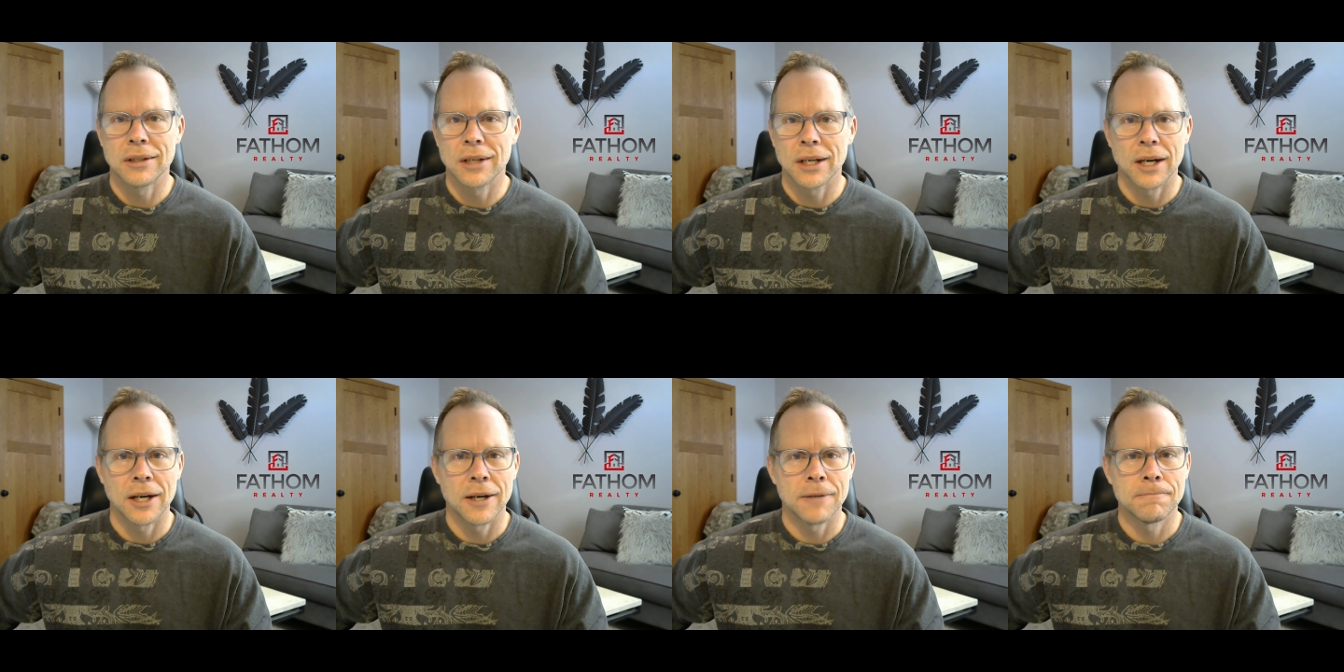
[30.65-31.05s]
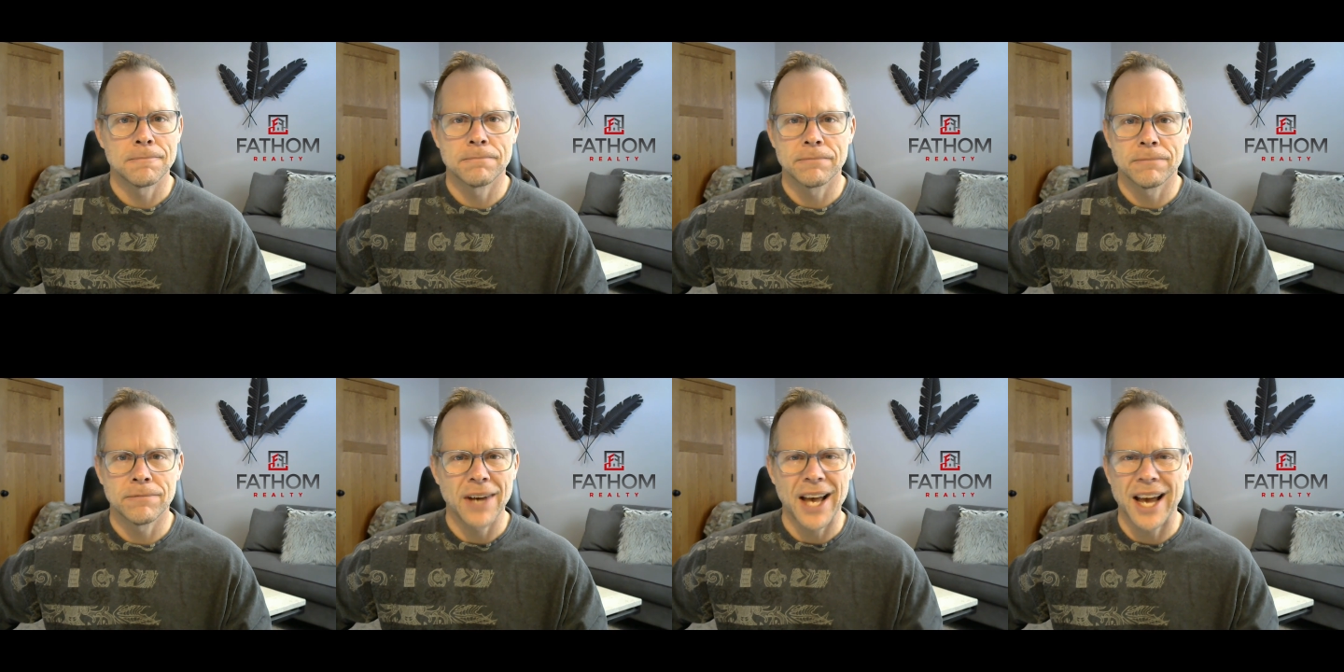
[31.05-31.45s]
Um,
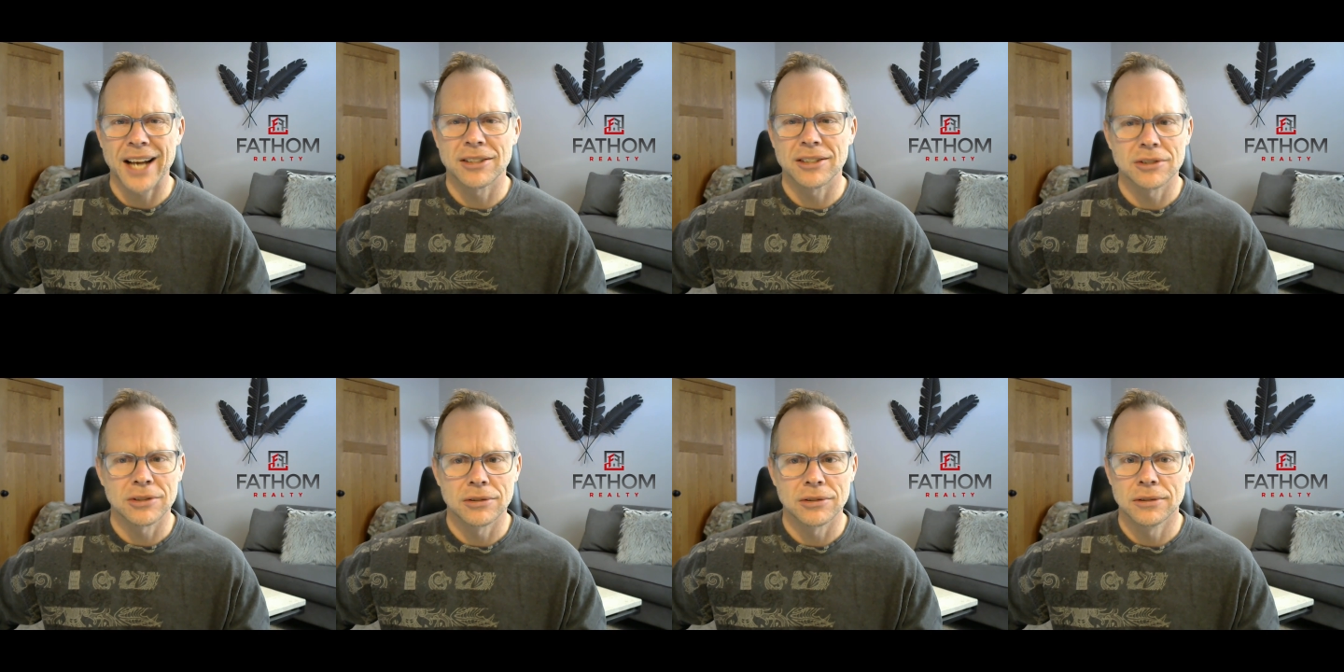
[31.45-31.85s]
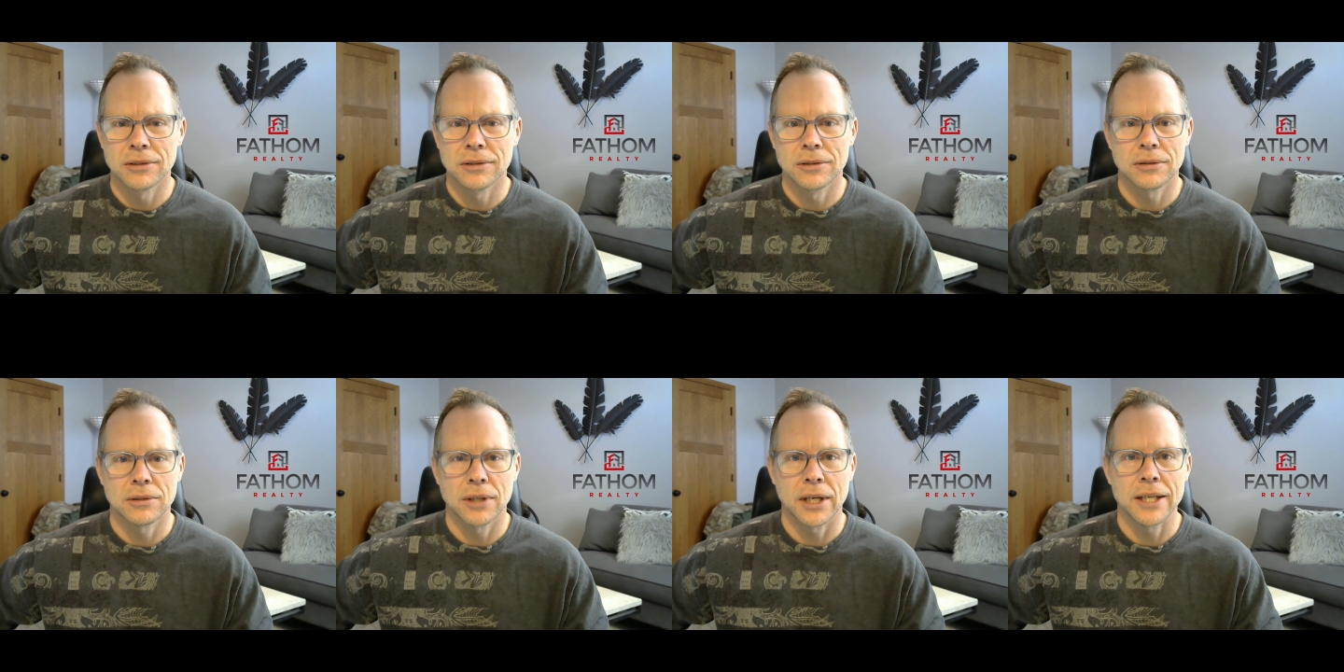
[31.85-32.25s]
facts,
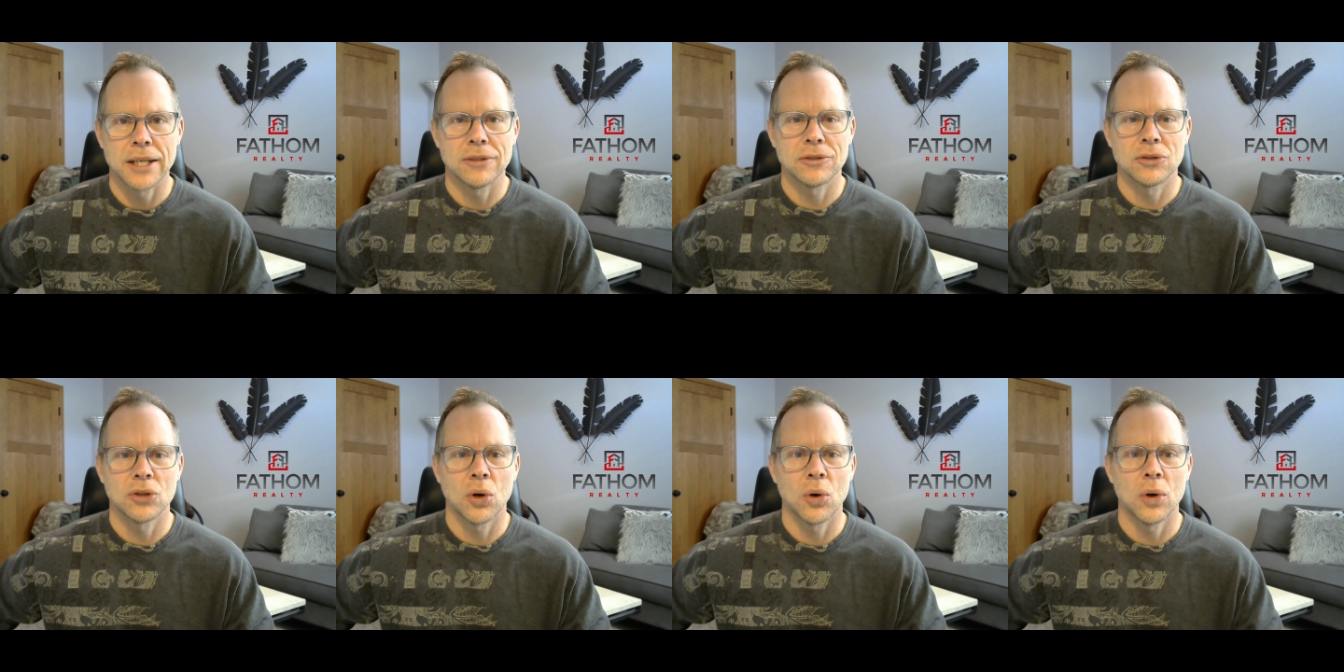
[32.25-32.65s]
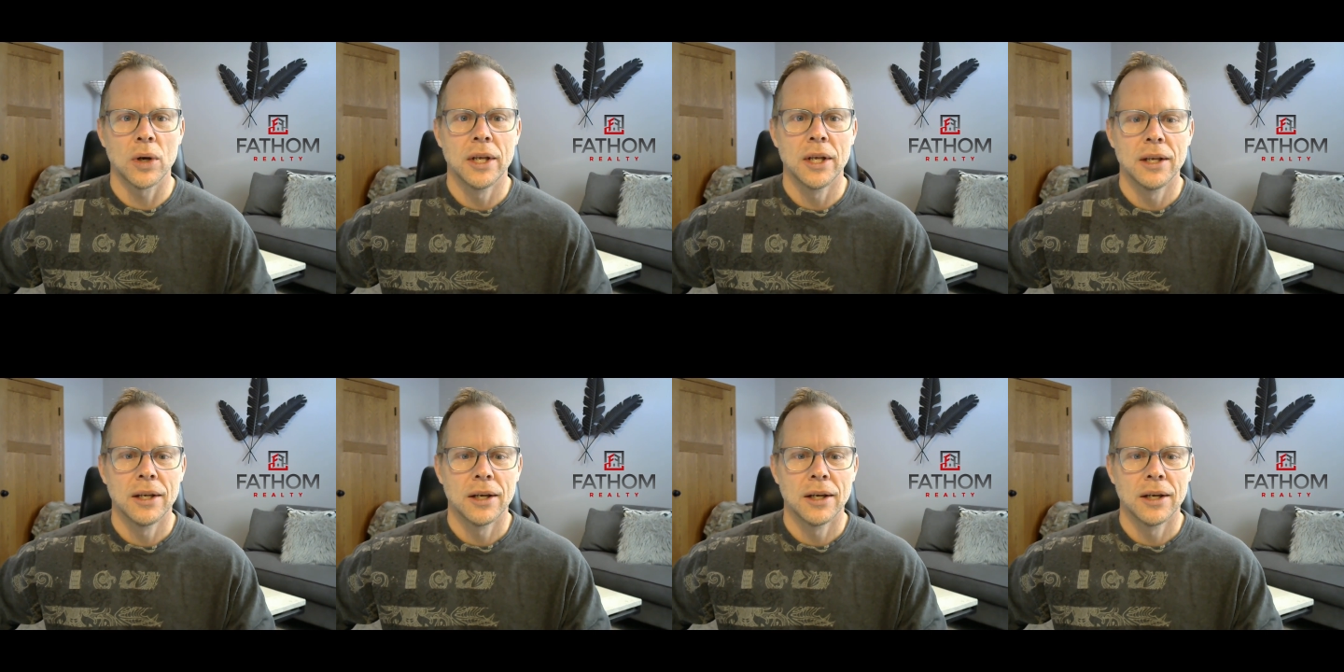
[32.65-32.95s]
right? So,